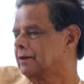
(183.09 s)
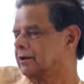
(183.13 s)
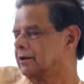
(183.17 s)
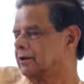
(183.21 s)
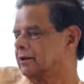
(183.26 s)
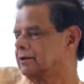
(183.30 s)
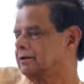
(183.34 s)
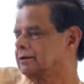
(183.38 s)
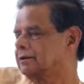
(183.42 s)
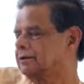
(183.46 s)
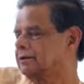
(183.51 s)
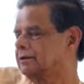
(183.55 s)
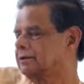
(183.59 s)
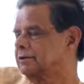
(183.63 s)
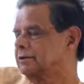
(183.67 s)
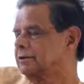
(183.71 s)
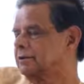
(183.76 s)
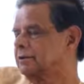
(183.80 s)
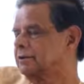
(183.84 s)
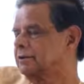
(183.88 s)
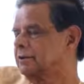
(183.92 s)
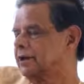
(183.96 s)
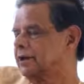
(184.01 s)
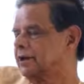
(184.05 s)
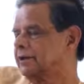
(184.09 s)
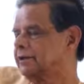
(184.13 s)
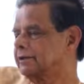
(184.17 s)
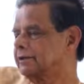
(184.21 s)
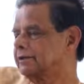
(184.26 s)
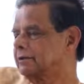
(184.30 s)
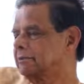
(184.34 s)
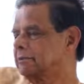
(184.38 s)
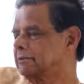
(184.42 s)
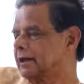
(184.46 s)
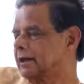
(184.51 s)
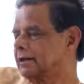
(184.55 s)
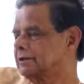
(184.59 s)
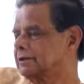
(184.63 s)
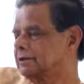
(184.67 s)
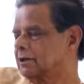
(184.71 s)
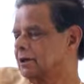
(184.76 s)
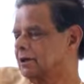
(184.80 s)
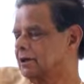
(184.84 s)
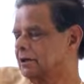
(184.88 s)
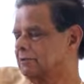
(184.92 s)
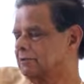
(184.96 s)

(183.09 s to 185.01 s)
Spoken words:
He is reaching the palace